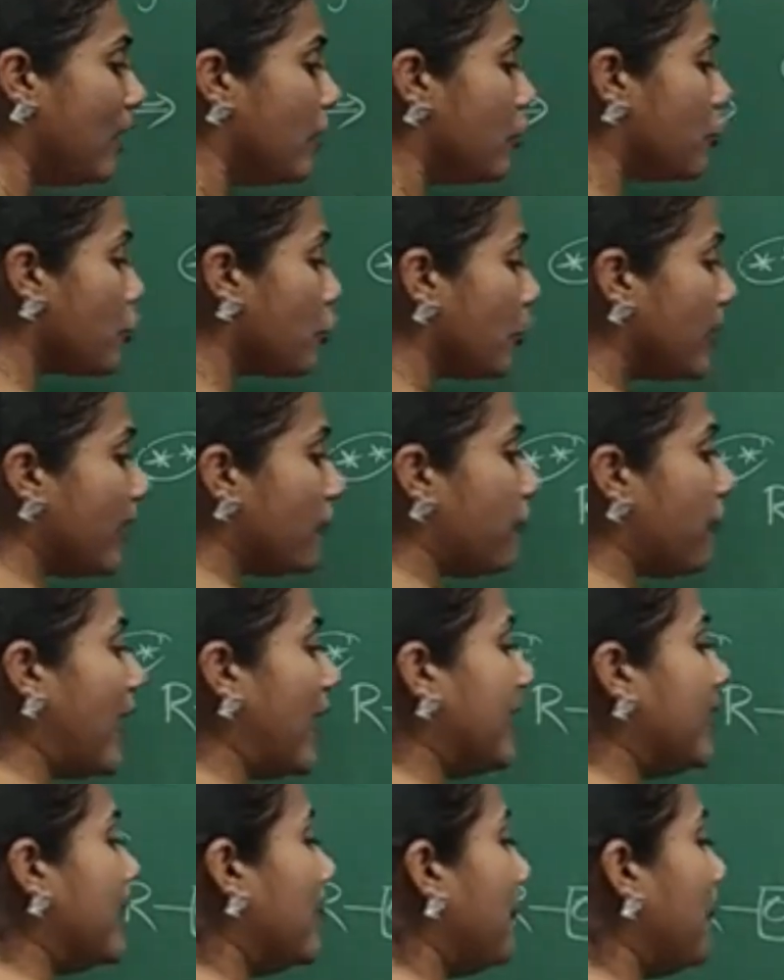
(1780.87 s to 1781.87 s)
So if
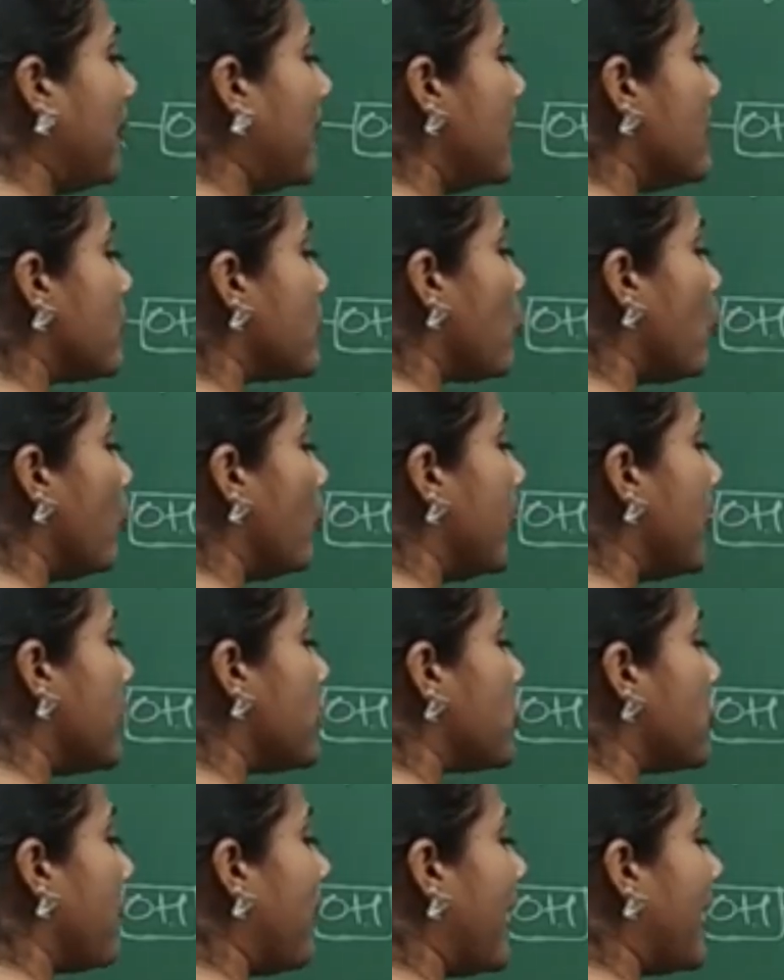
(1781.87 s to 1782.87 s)
I replace
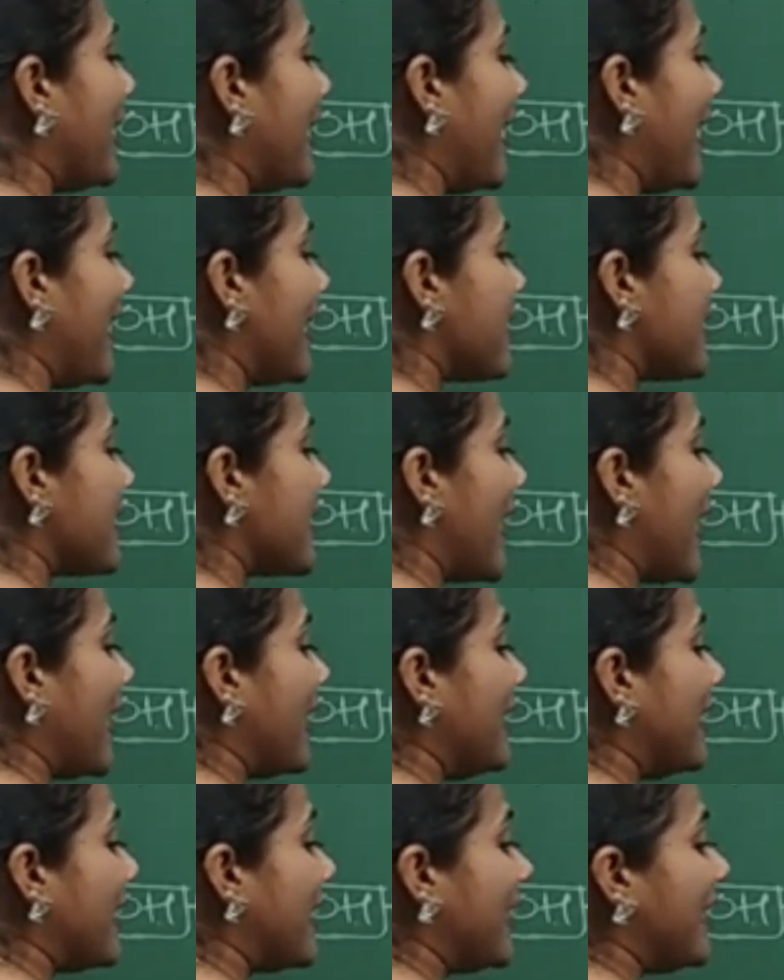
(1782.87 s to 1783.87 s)
OH by X,
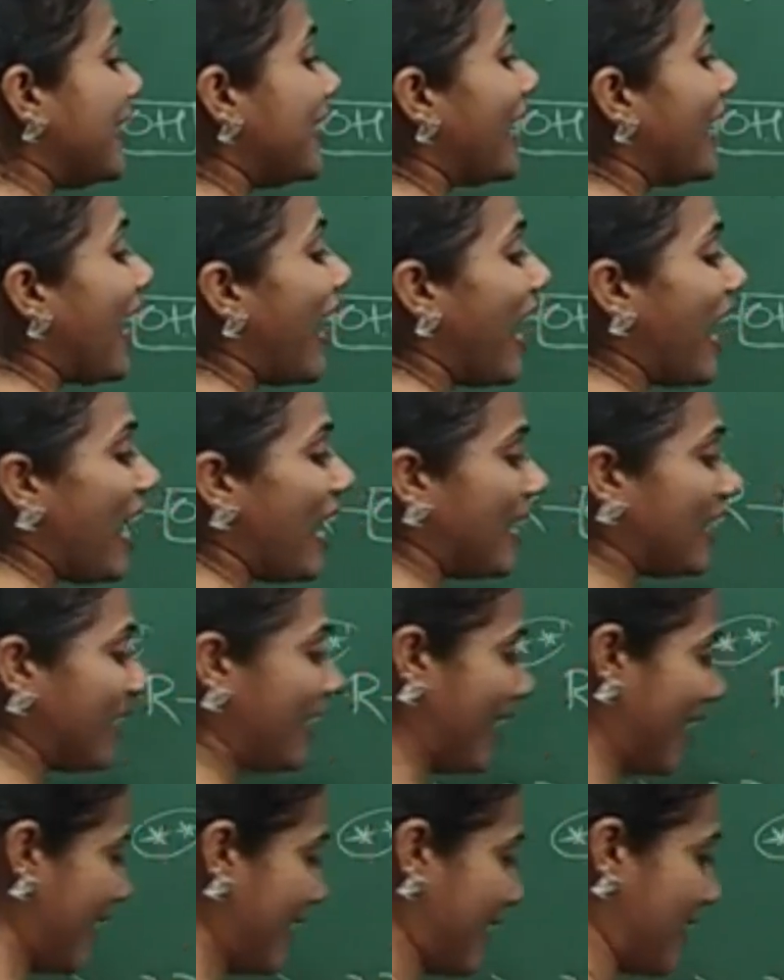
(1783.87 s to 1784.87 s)
I'll get
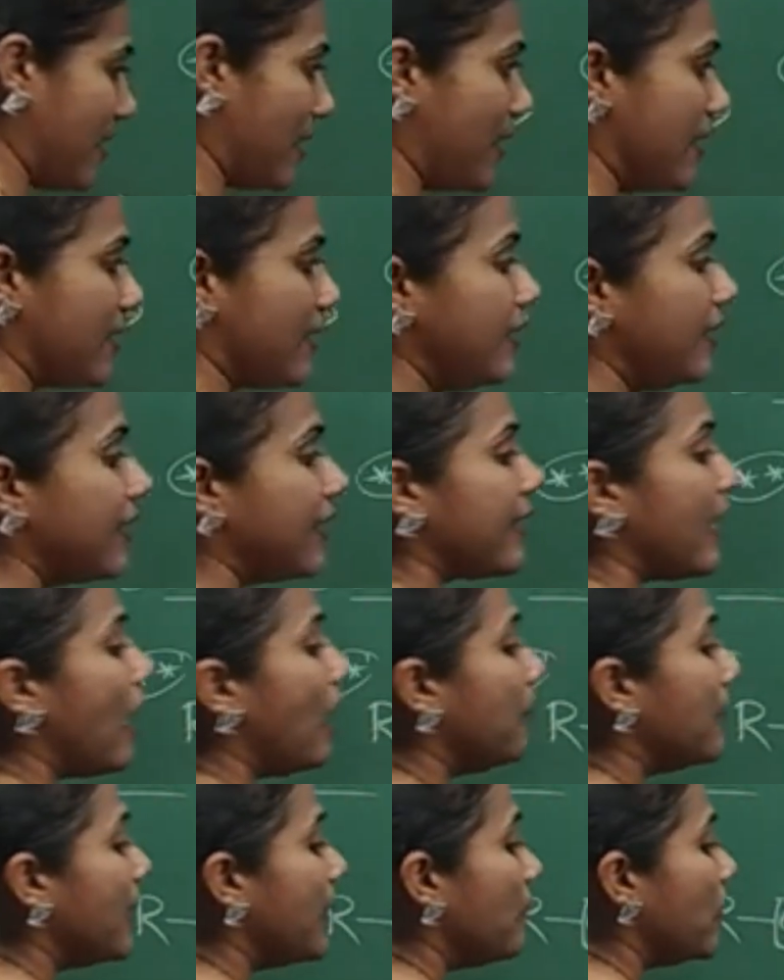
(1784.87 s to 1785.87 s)
RX, isn't it? How
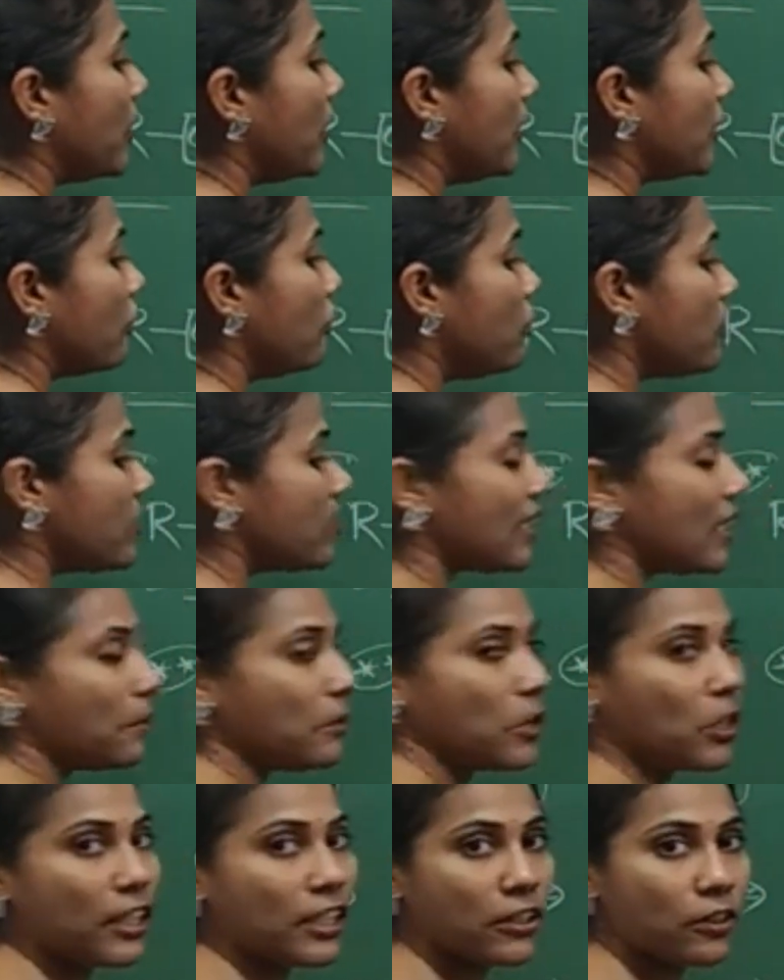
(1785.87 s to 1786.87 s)
many molecules? 3
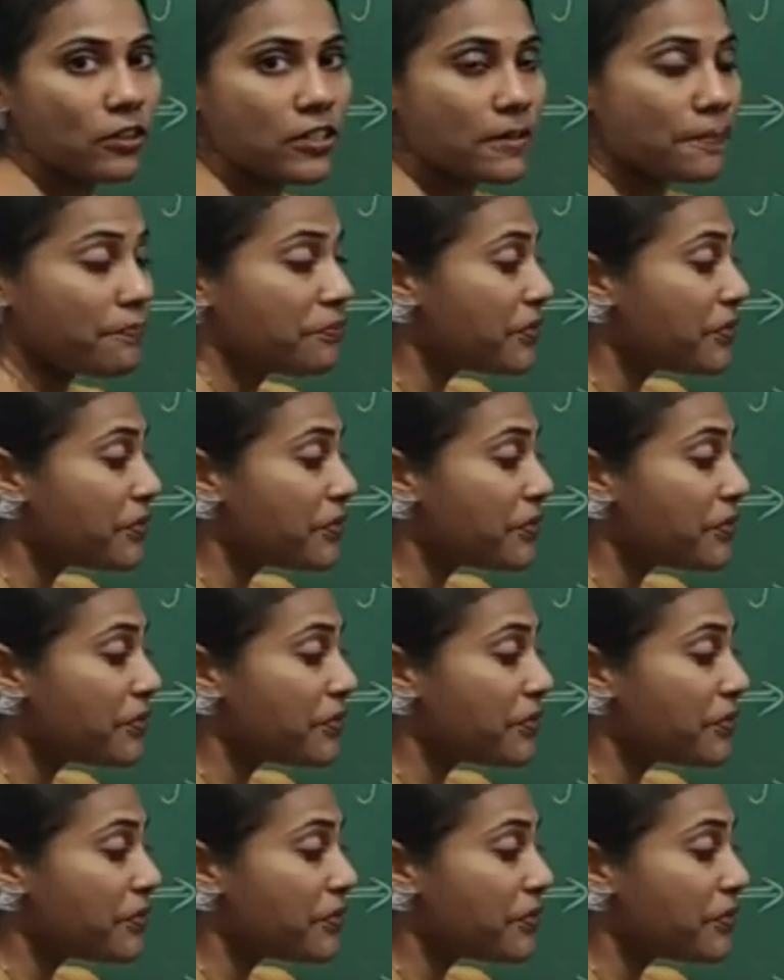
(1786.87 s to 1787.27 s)
molecules.